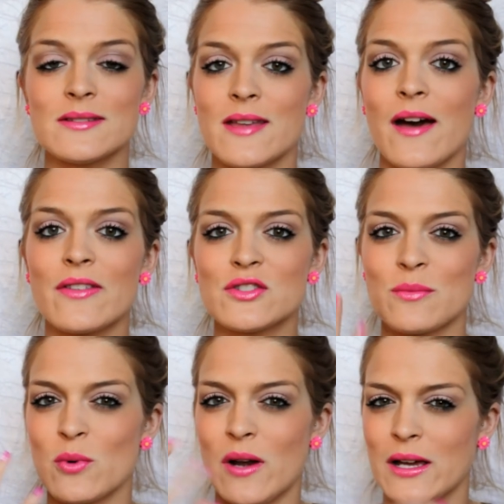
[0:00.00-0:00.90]
The others are
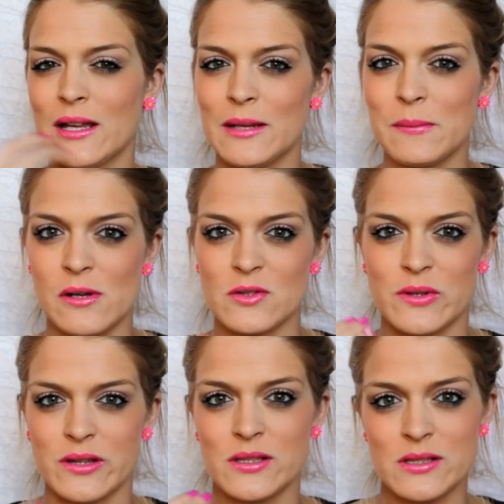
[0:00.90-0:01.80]
more like a lip gloss
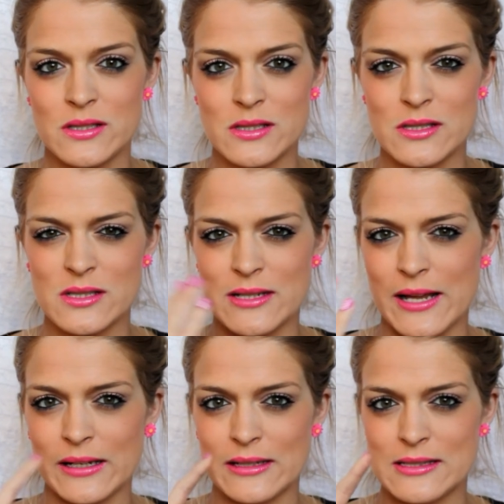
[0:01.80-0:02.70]
with a,
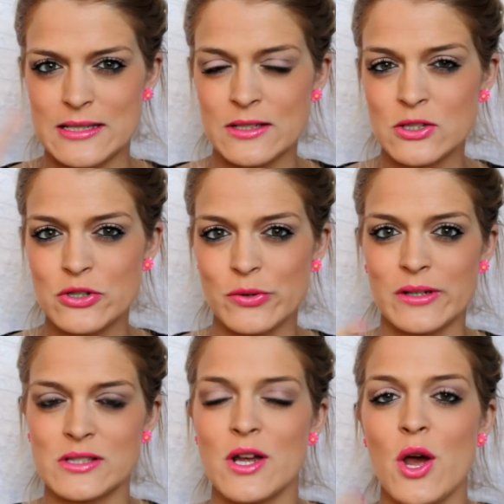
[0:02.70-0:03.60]
like a tint to
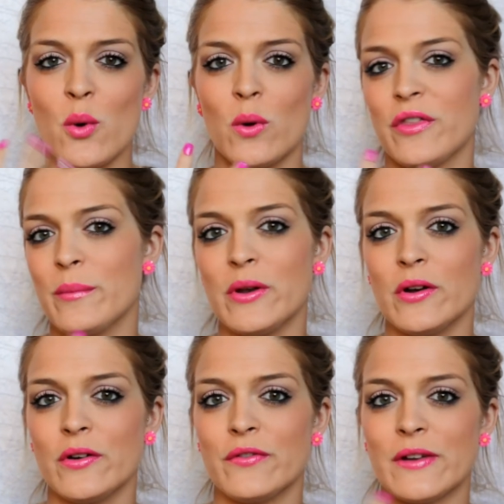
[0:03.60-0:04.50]
it, with a bit
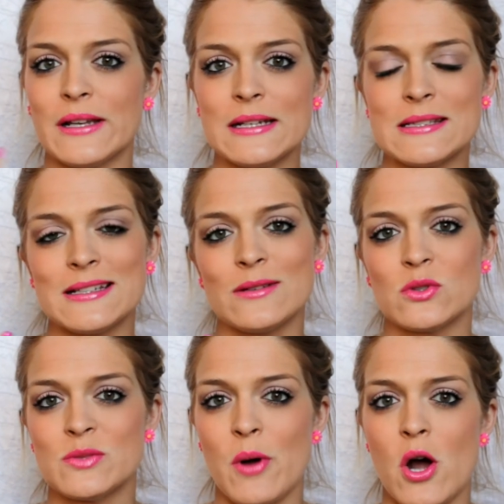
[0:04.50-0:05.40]
of glitter or
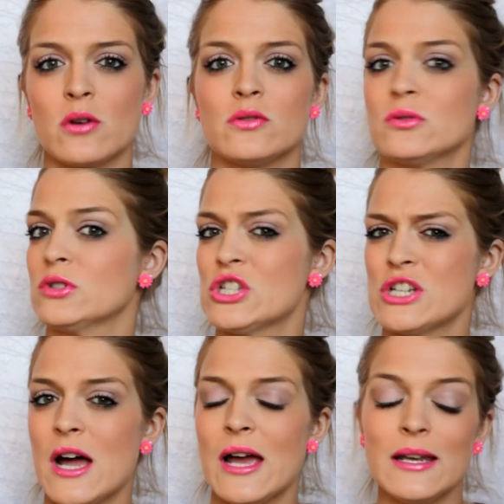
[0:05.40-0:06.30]
sparkles or
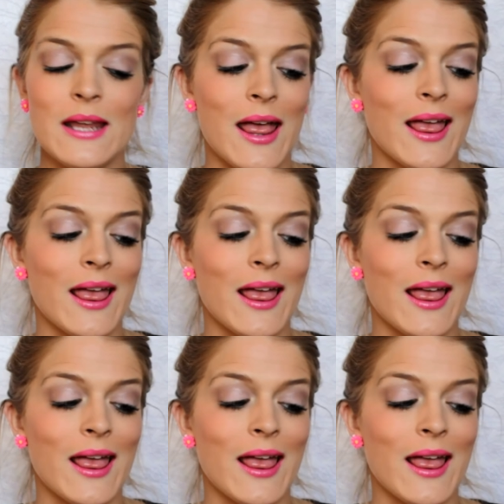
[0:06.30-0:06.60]
shine.